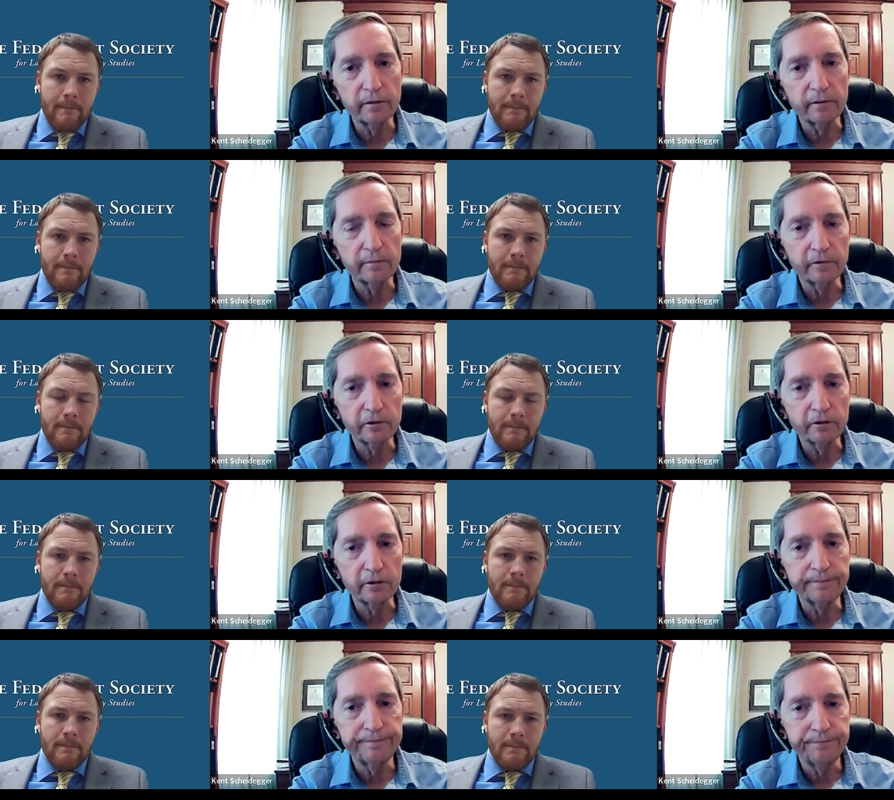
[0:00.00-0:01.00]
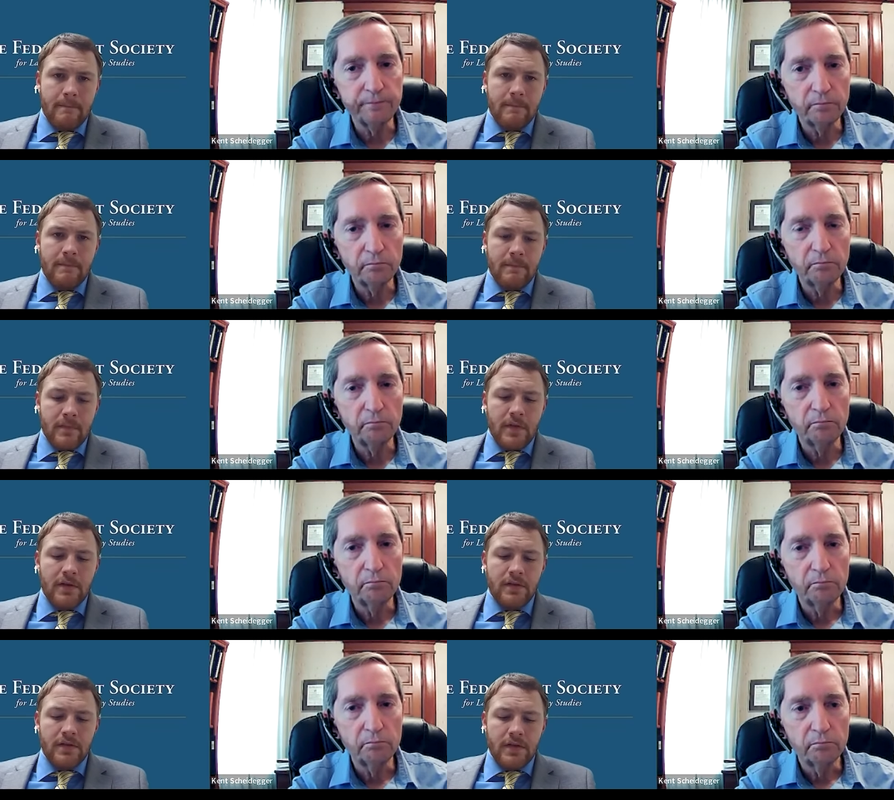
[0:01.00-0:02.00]
Speaker 1: of them for sure.
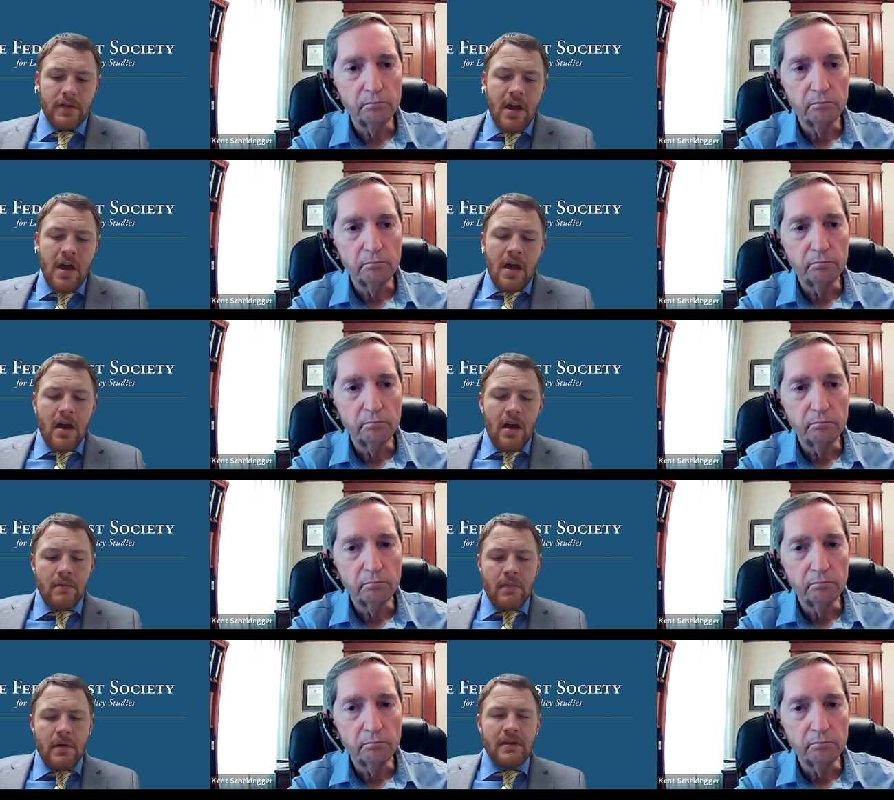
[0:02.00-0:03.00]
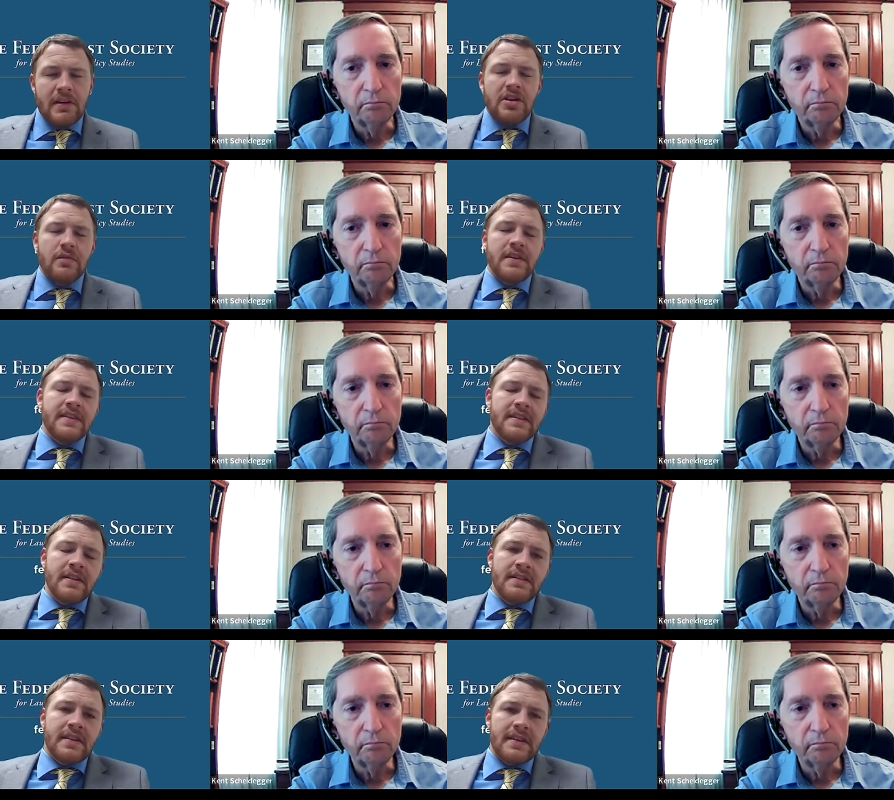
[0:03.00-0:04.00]
Speaker 2: Understood. Um, can you discuss
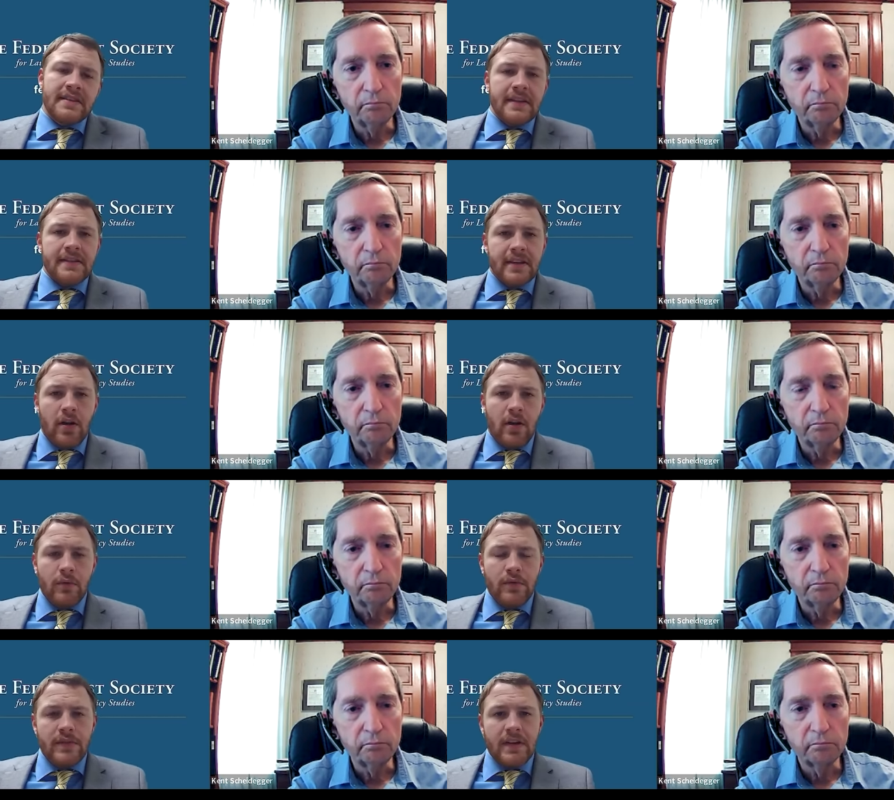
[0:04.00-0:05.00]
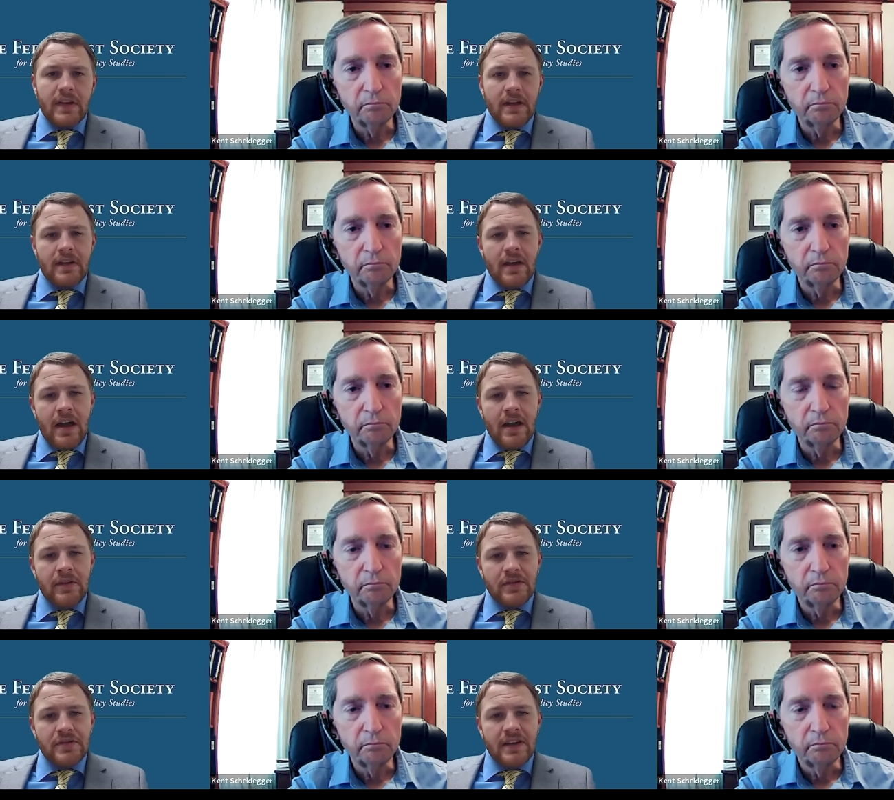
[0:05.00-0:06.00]
the dissents at all? It was a, a I
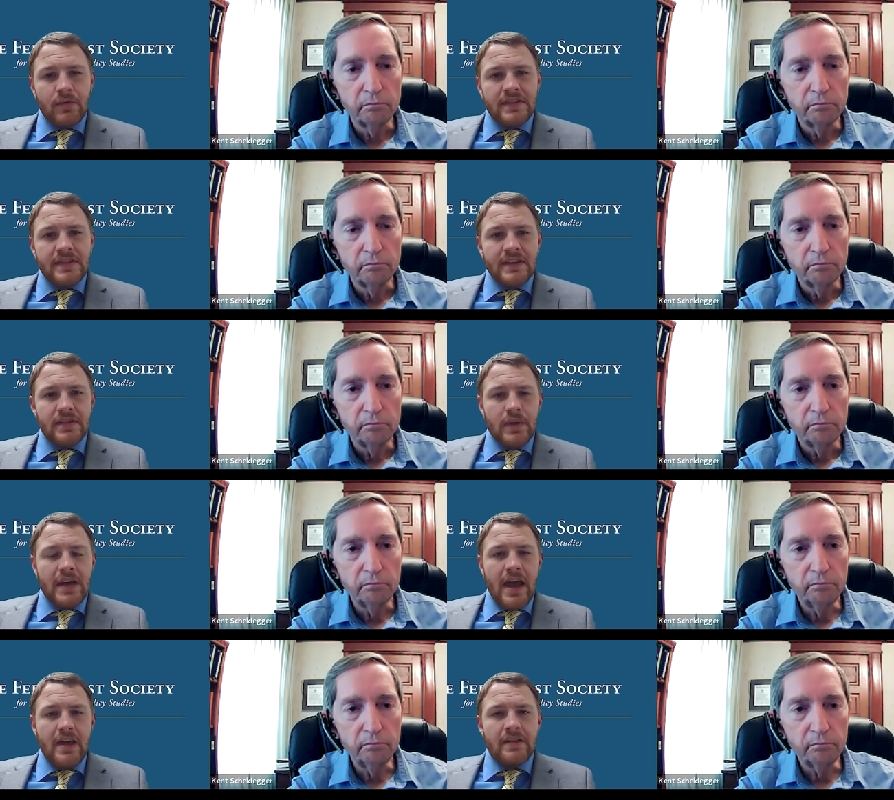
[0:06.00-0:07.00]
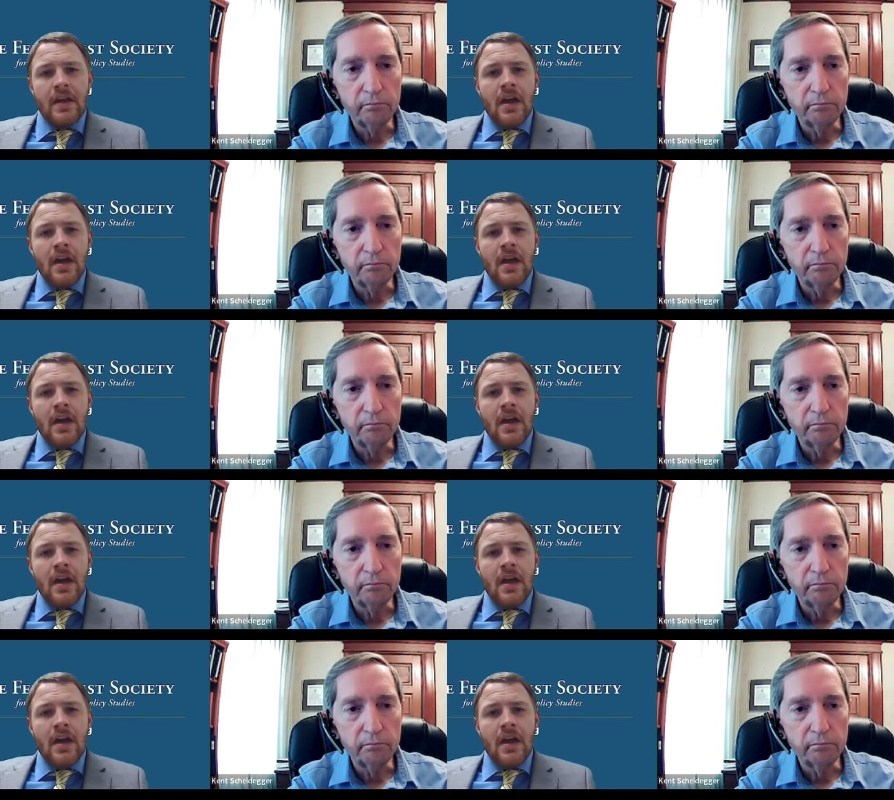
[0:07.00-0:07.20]
understand it was a six three case.